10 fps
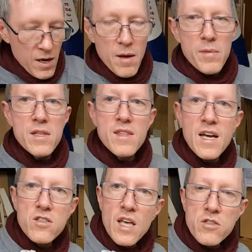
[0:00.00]
Now, I mean,
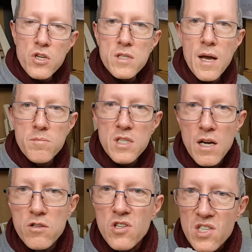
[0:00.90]
that just comes
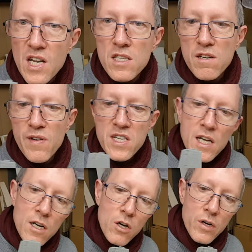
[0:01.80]
down to test
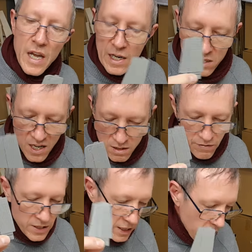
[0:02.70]
fitting and looking, test
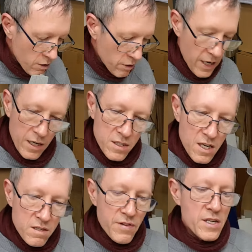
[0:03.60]
fitting and looking,
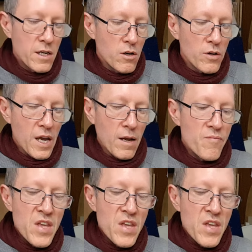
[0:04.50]
test fitting and looking.